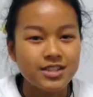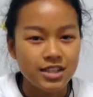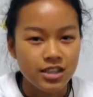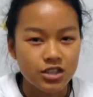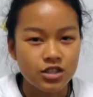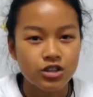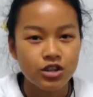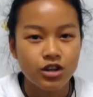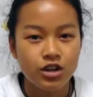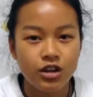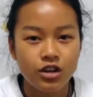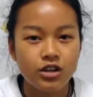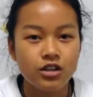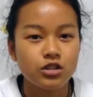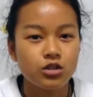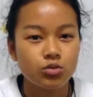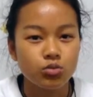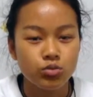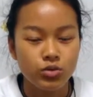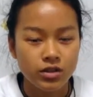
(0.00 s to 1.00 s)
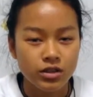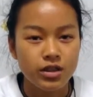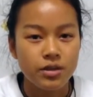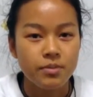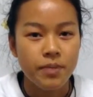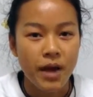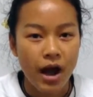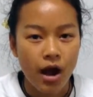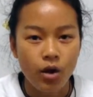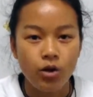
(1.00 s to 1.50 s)
sisterhood is a really
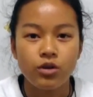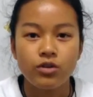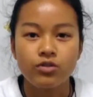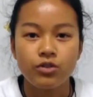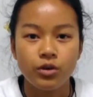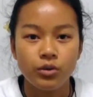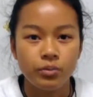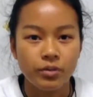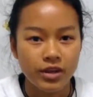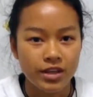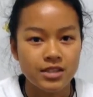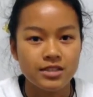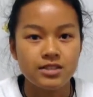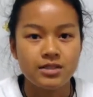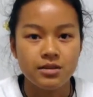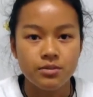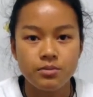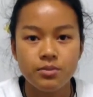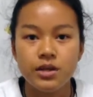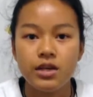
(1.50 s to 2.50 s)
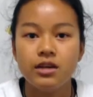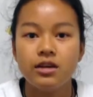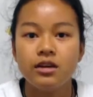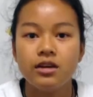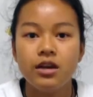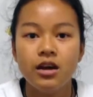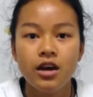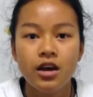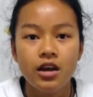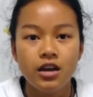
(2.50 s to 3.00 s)
powerful place to be.
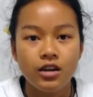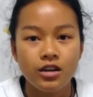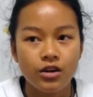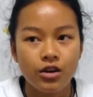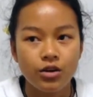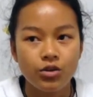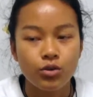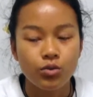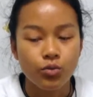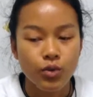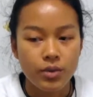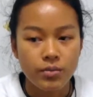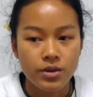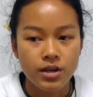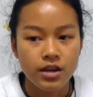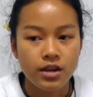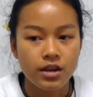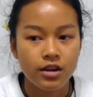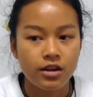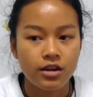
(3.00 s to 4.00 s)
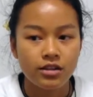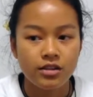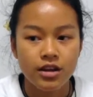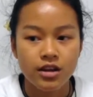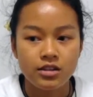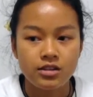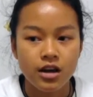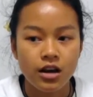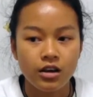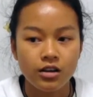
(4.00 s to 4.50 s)
You know, the women here,
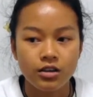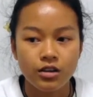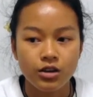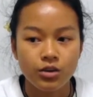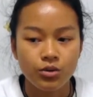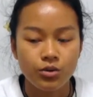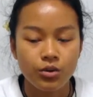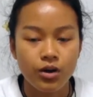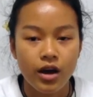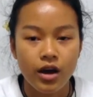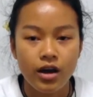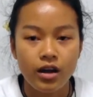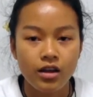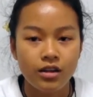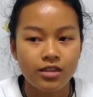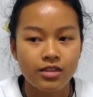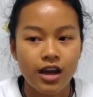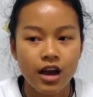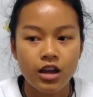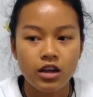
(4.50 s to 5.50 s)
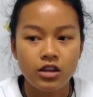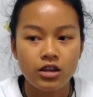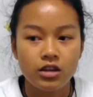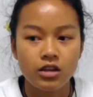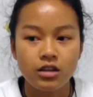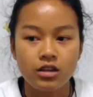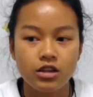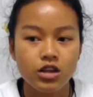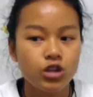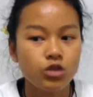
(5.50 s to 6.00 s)
they tell you that
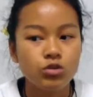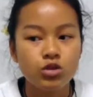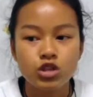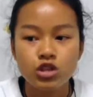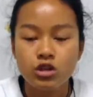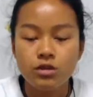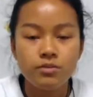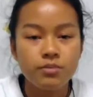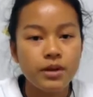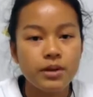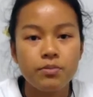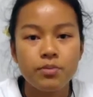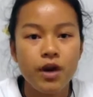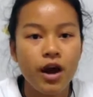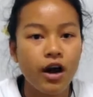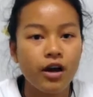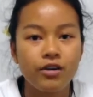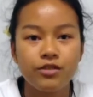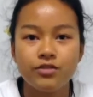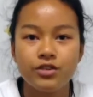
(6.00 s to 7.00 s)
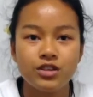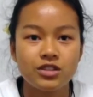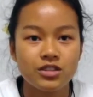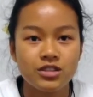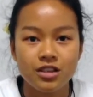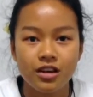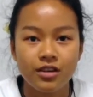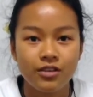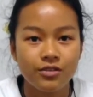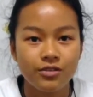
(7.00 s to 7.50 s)
you should be proud of
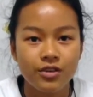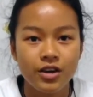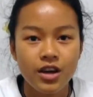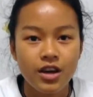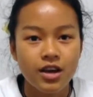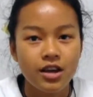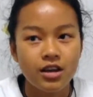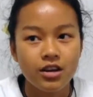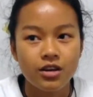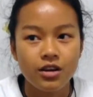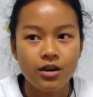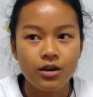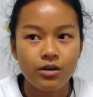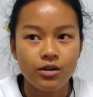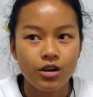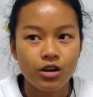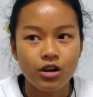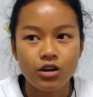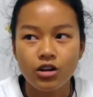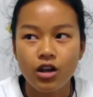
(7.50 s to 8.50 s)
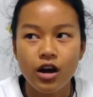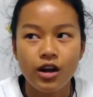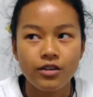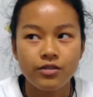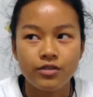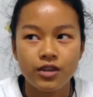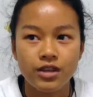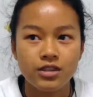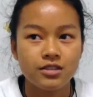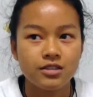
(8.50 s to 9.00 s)
yourself. You know, there are a lot
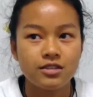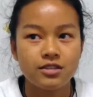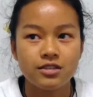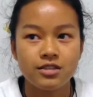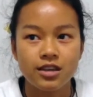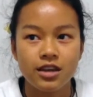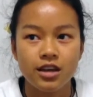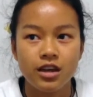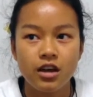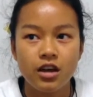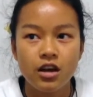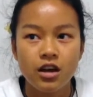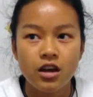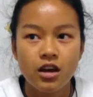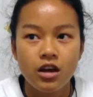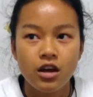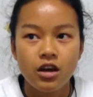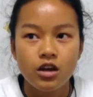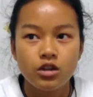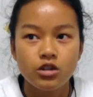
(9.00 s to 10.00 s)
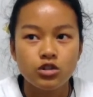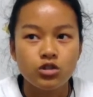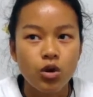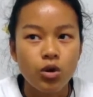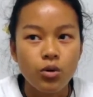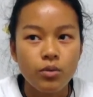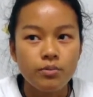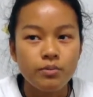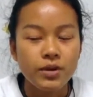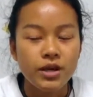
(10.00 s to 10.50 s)
of lessons like,
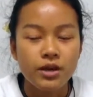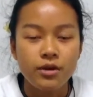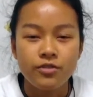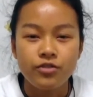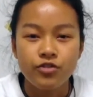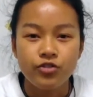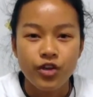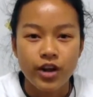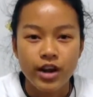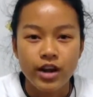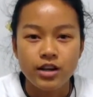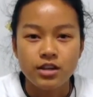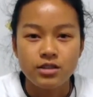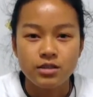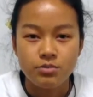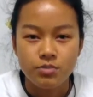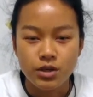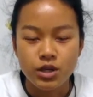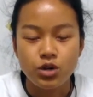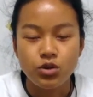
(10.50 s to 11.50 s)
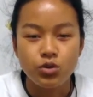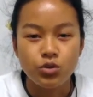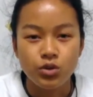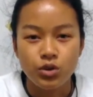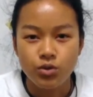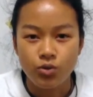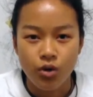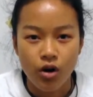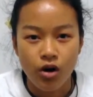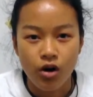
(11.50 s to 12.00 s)
don't be afraid to be who
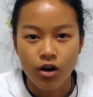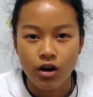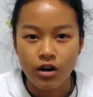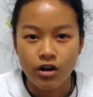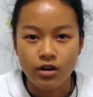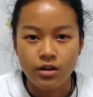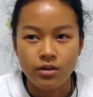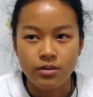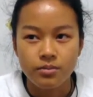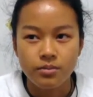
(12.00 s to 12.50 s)
you are,